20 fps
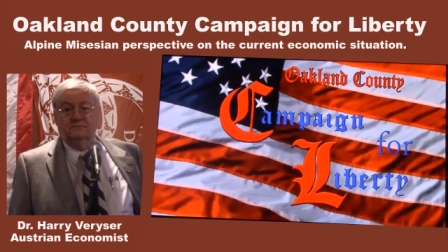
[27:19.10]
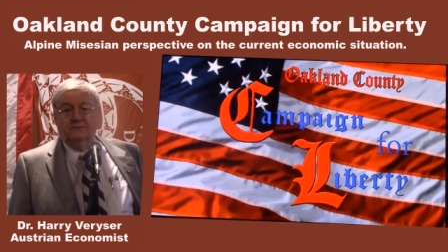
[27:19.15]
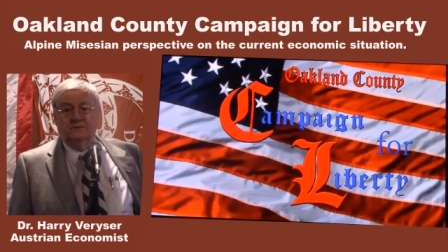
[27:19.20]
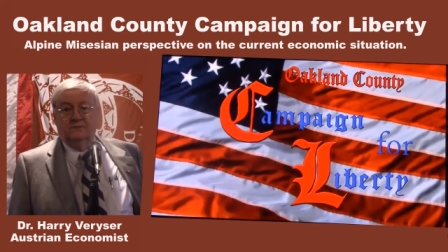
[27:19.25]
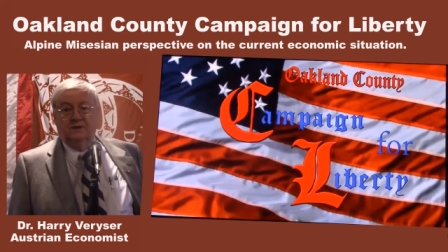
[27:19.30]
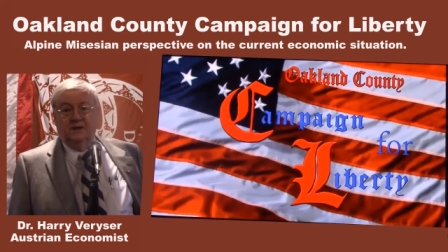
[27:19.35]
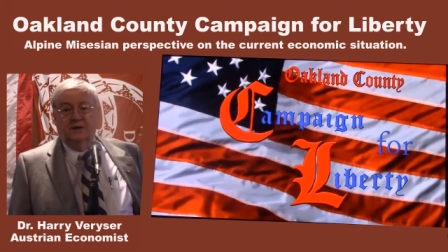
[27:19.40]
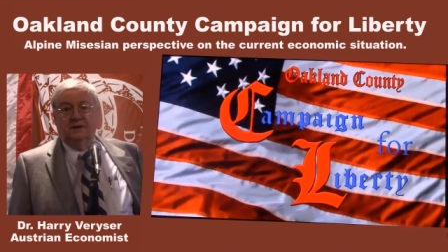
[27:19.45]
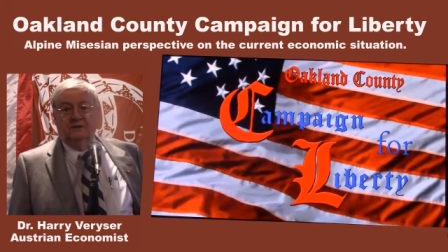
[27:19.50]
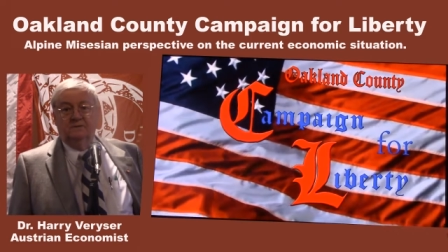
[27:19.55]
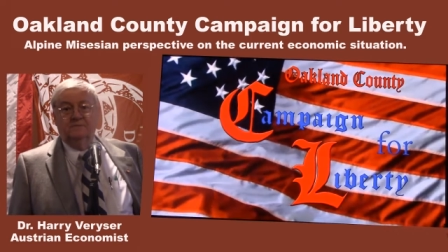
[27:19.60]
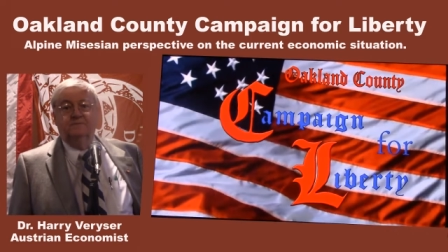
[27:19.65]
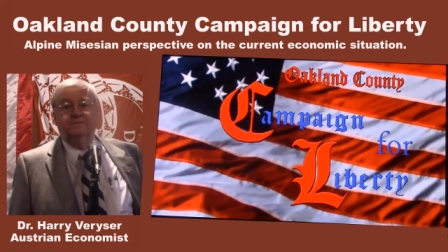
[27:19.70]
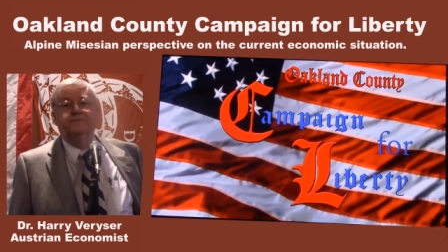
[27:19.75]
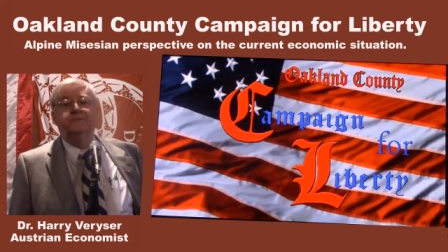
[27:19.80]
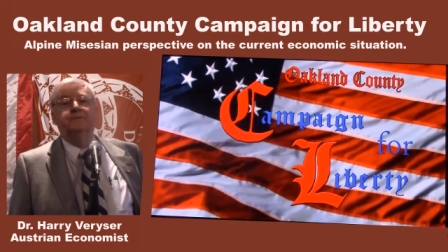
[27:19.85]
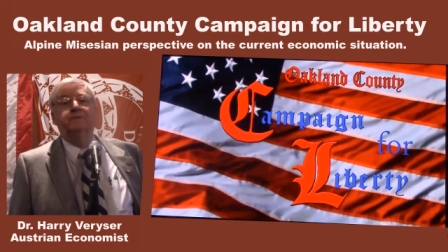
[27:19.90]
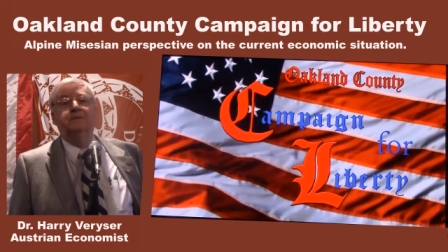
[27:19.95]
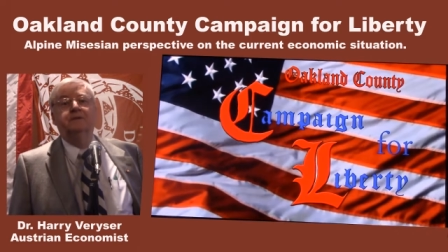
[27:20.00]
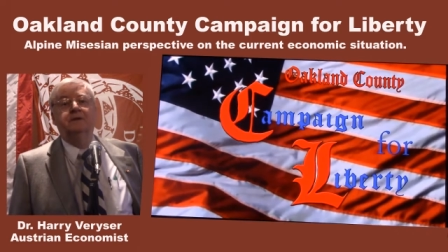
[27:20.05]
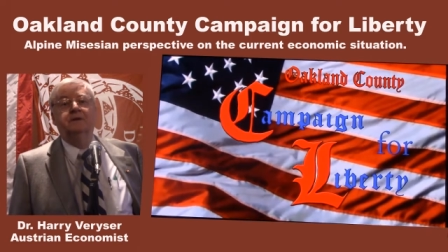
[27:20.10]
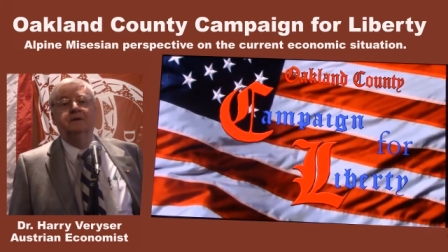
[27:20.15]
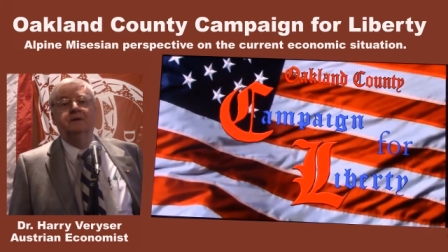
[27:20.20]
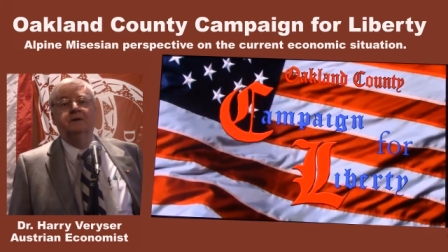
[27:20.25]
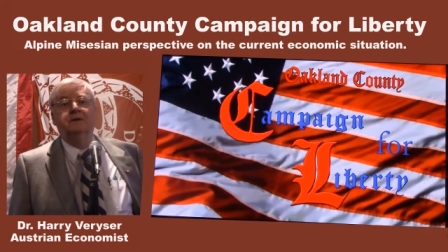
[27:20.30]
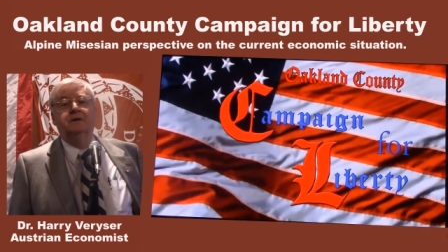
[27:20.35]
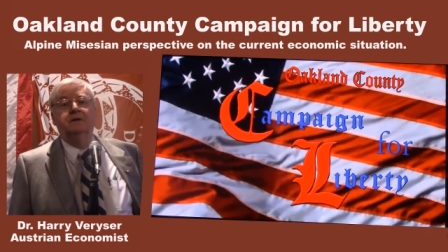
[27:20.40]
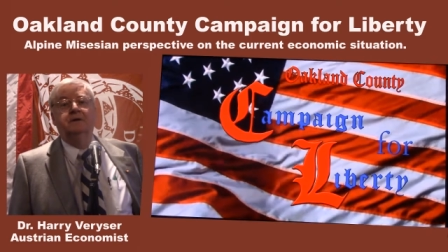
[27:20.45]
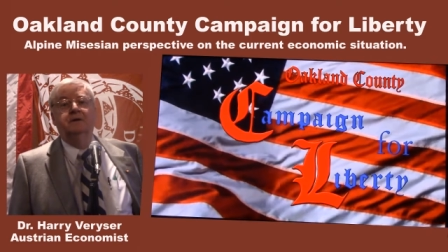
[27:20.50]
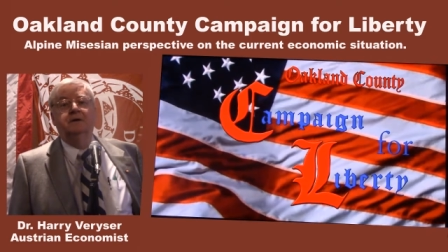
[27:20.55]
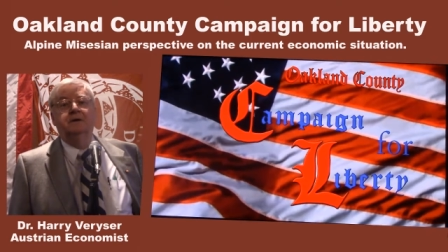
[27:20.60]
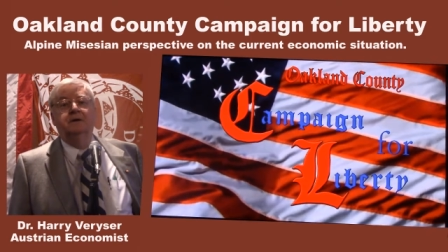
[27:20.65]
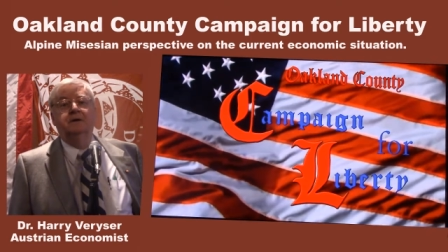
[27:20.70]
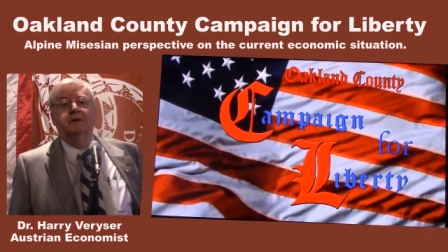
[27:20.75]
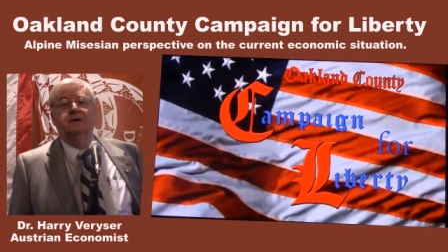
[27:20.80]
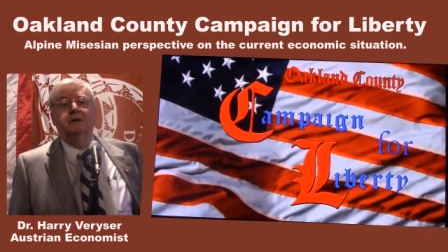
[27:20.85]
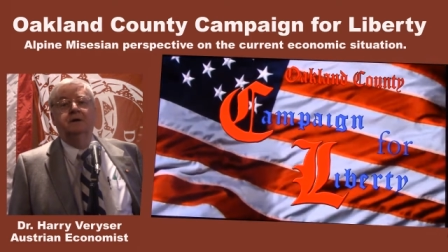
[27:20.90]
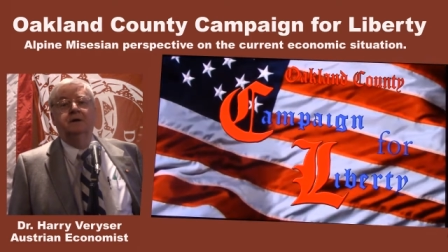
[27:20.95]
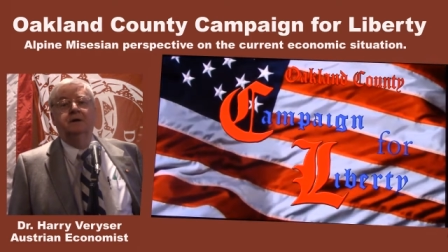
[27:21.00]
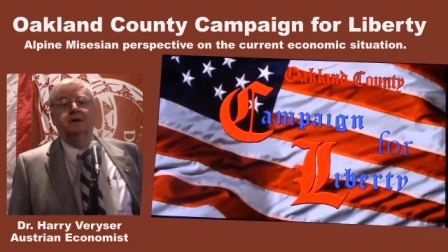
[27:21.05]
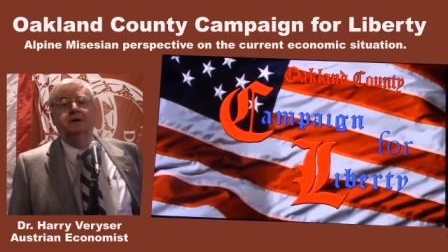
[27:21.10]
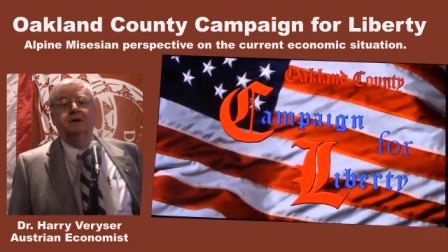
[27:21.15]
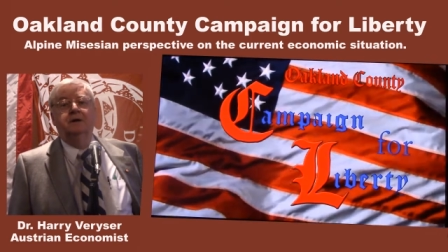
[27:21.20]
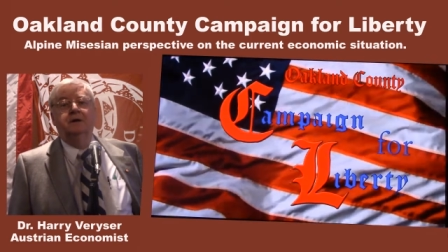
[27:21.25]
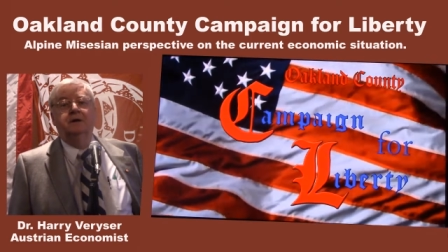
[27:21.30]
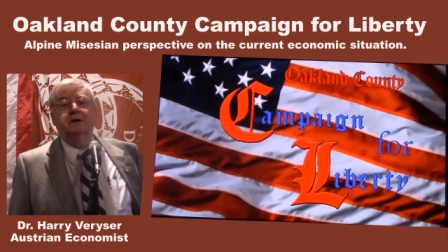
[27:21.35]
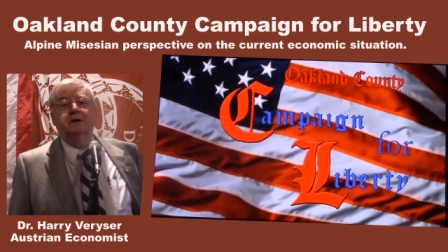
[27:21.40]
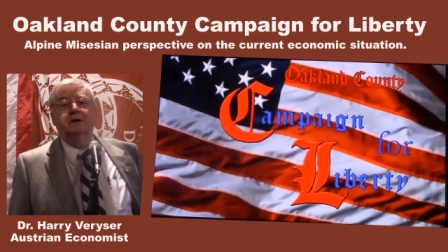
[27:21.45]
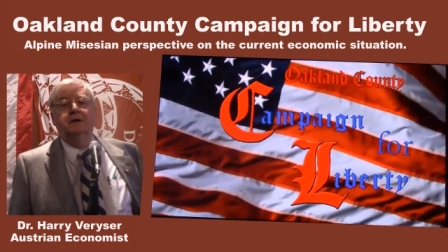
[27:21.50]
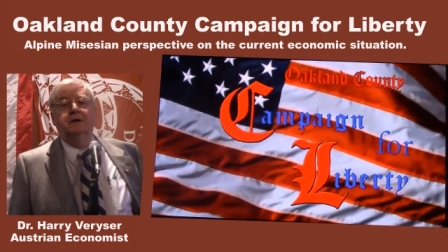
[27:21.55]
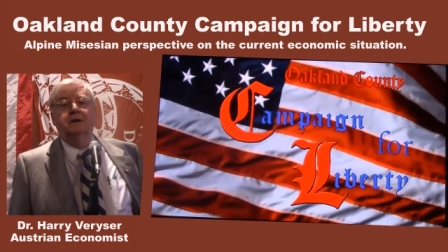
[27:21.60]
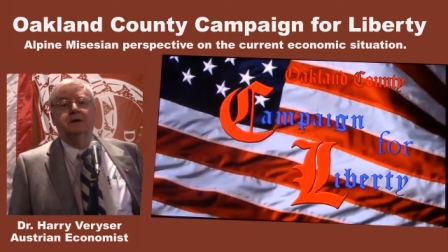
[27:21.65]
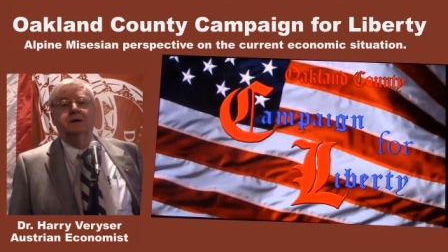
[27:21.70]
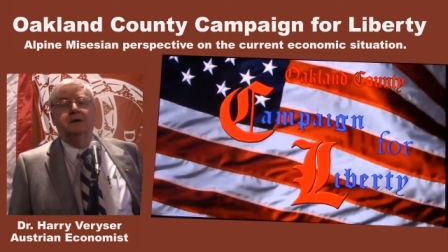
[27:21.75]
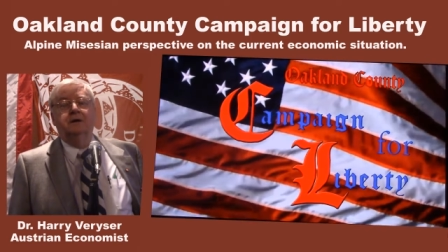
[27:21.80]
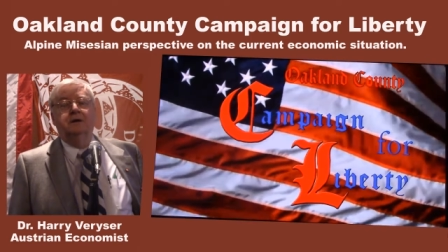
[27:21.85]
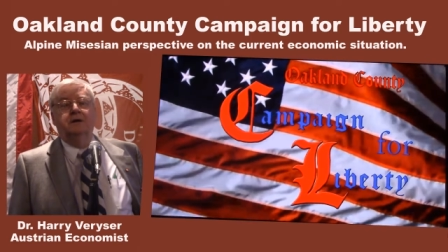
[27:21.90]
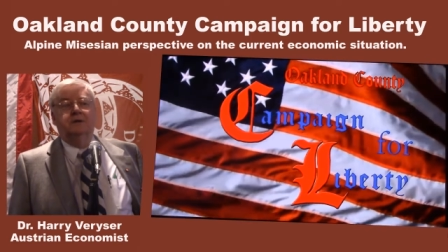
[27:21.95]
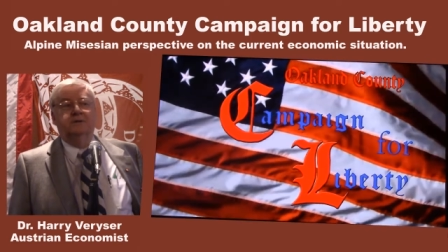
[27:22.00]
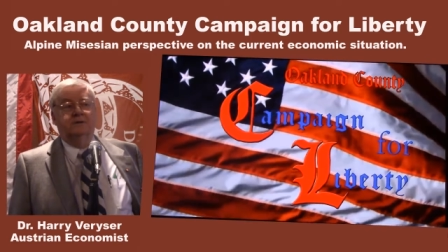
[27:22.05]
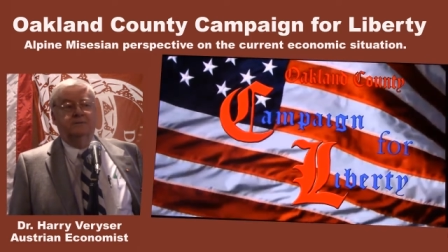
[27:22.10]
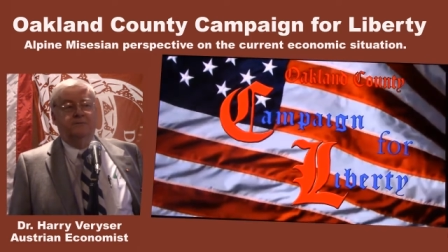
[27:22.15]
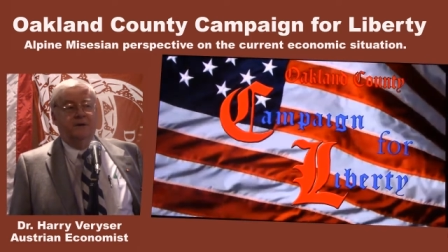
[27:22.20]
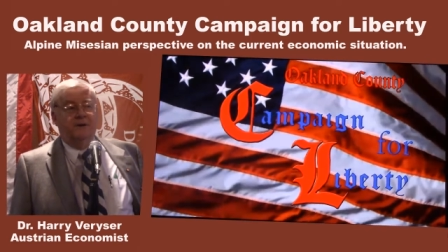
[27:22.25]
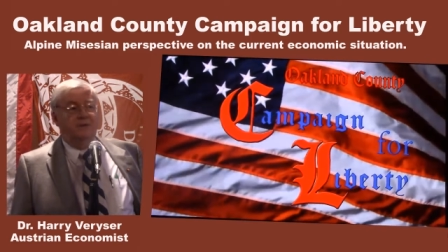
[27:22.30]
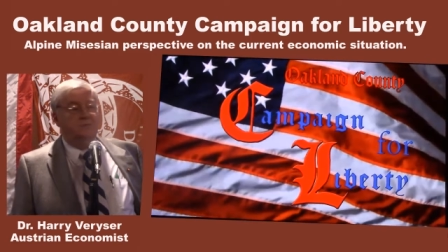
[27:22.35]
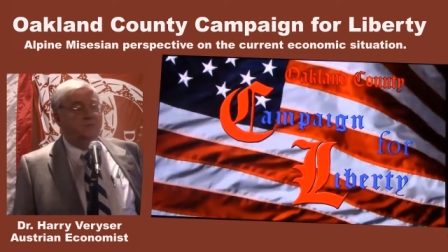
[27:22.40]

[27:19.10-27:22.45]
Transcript: Yeah. Third one is the bond market. Oh, the bond